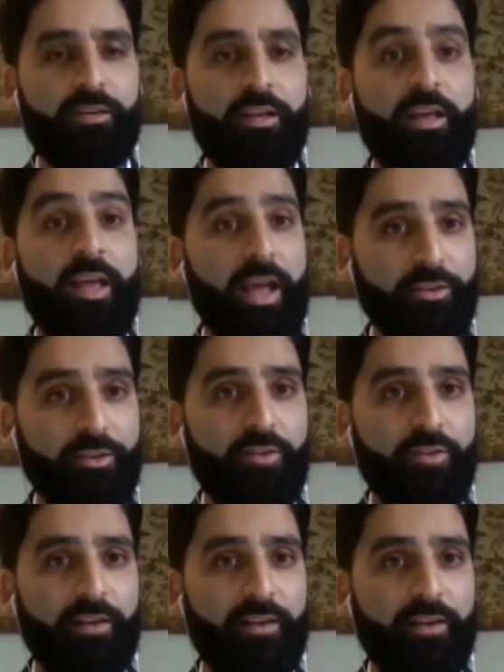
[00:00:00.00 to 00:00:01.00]
and the
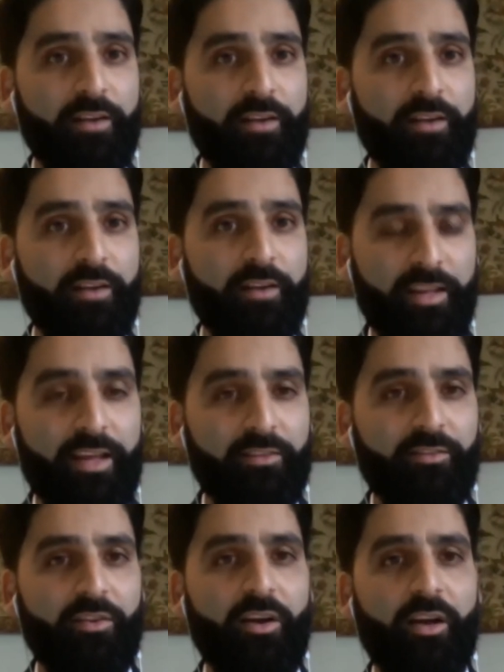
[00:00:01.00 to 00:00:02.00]
United
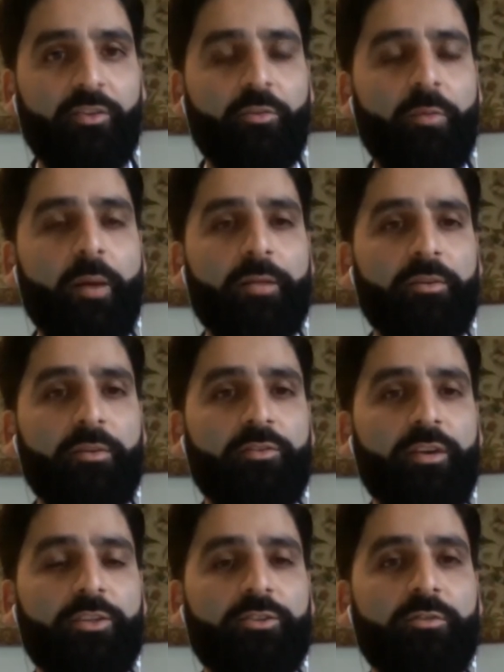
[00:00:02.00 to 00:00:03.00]
States, under Obama
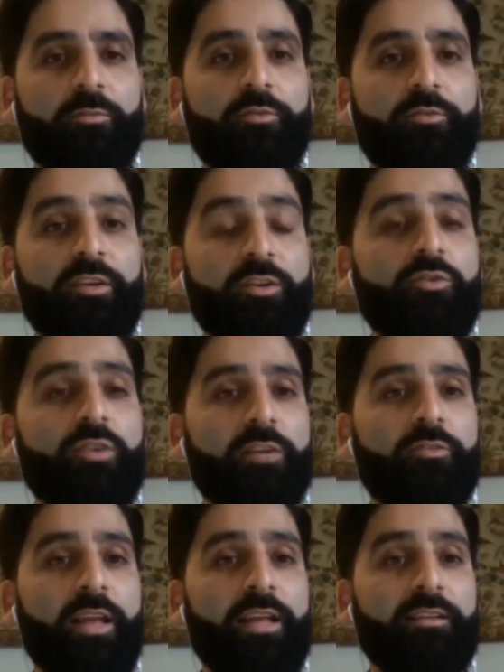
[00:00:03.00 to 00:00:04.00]
administration, removing
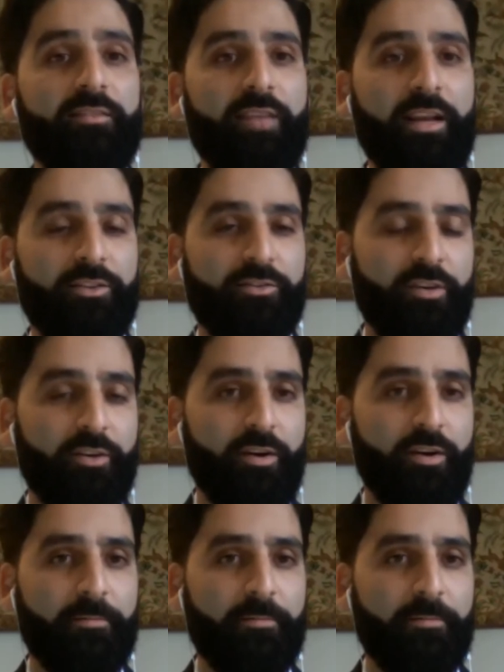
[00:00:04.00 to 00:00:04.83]
nuclear-related sanctions on Iran.